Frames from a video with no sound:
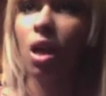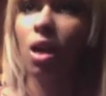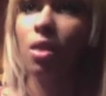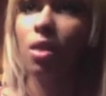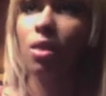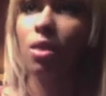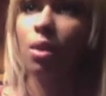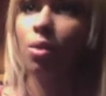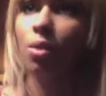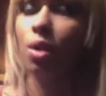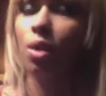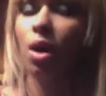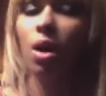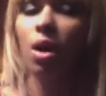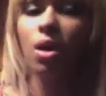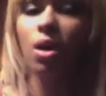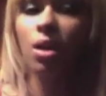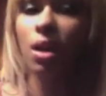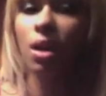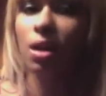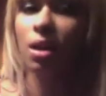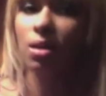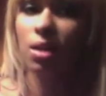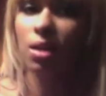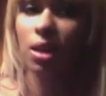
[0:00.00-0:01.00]
they were all
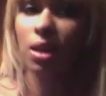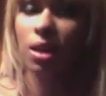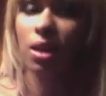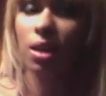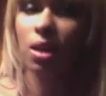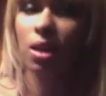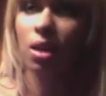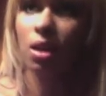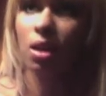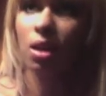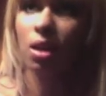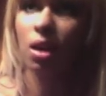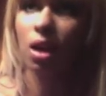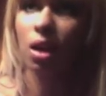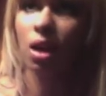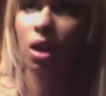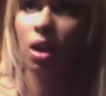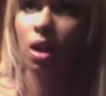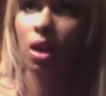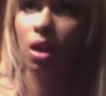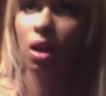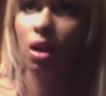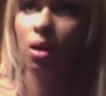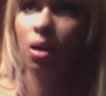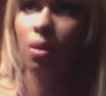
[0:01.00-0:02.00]
out there,
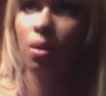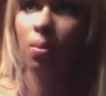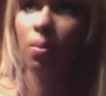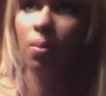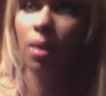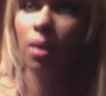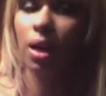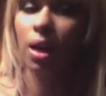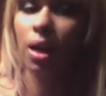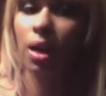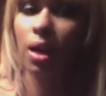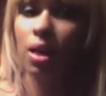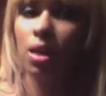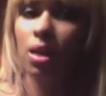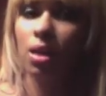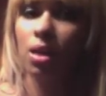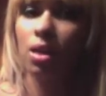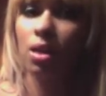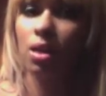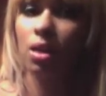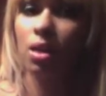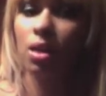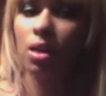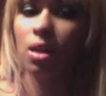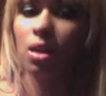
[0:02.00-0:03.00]
and
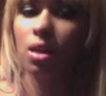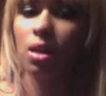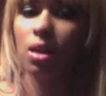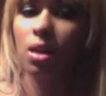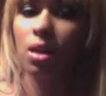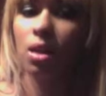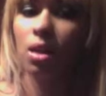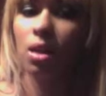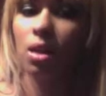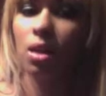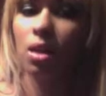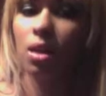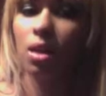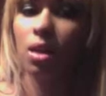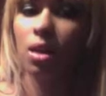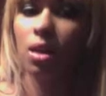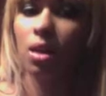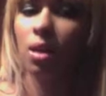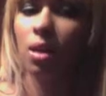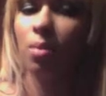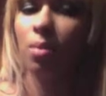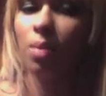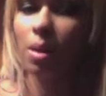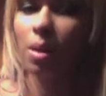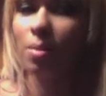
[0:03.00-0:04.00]

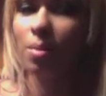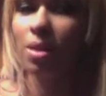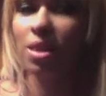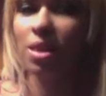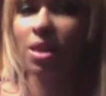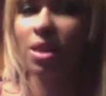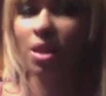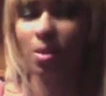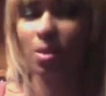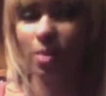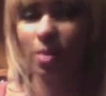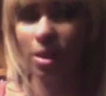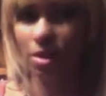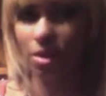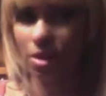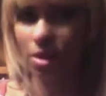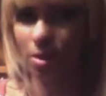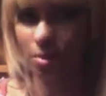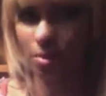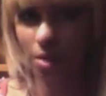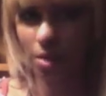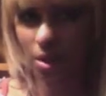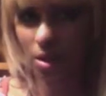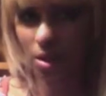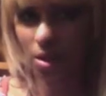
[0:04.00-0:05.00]
it made me think about
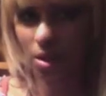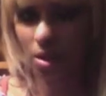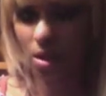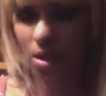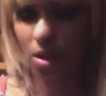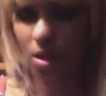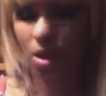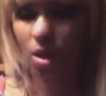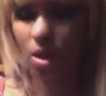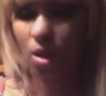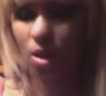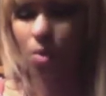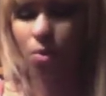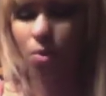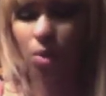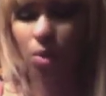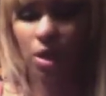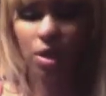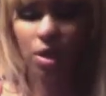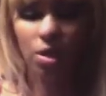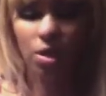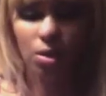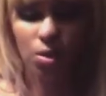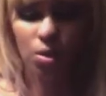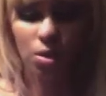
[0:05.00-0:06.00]
something.
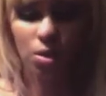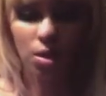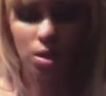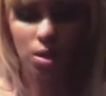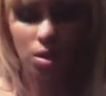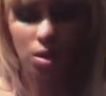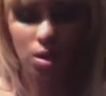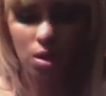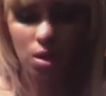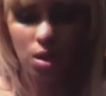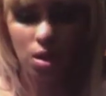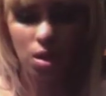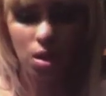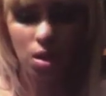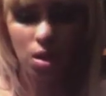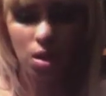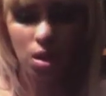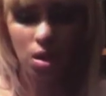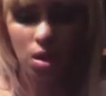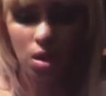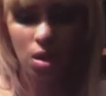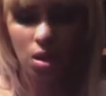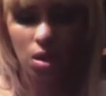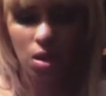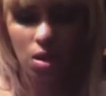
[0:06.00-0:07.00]
Randy Orton,
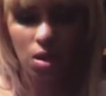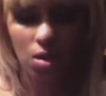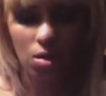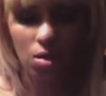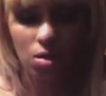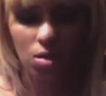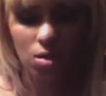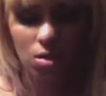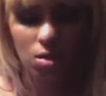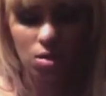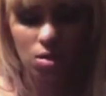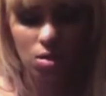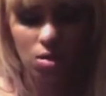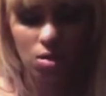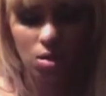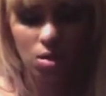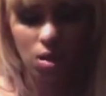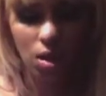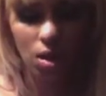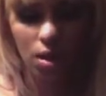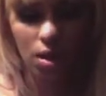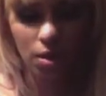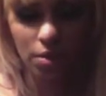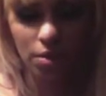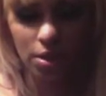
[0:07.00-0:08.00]

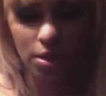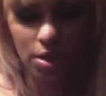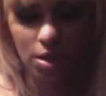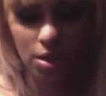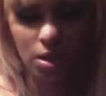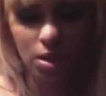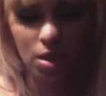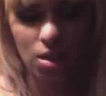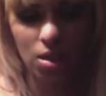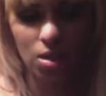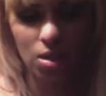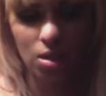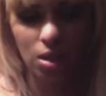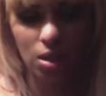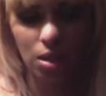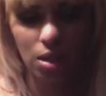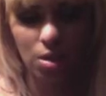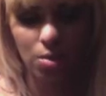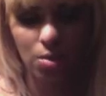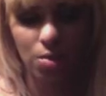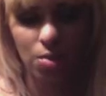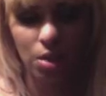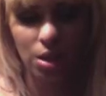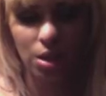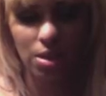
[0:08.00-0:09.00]
RVD,
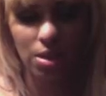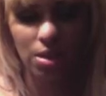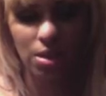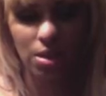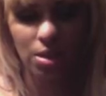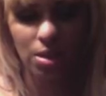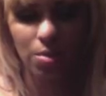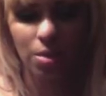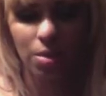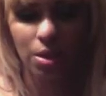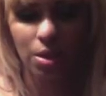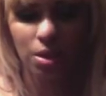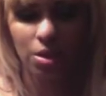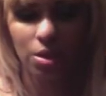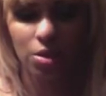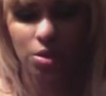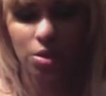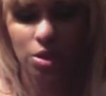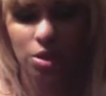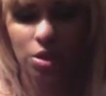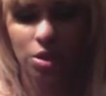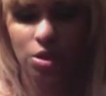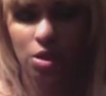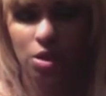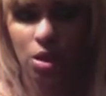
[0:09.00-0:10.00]
Daniel Bryan, CM Punk, and
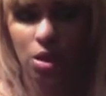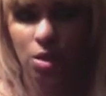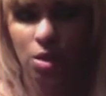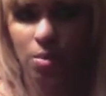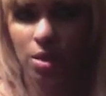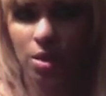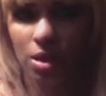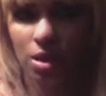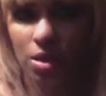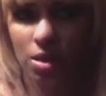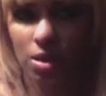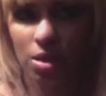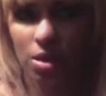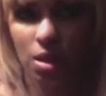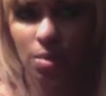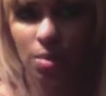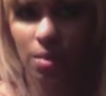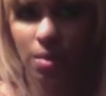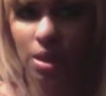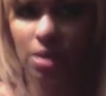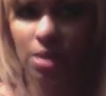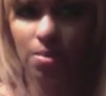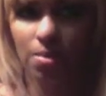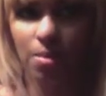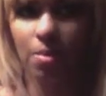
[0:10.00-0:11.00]
Christian all being in the same
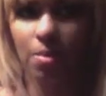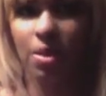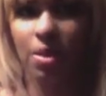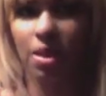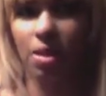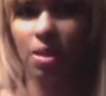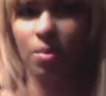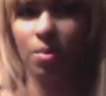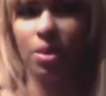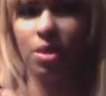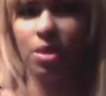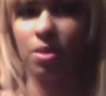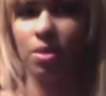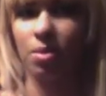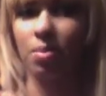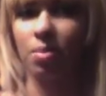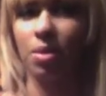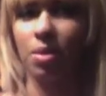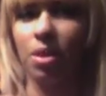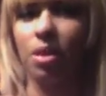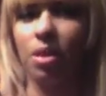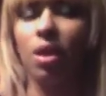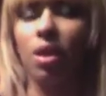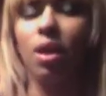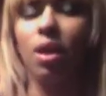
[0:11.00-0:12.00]
match made me think about something.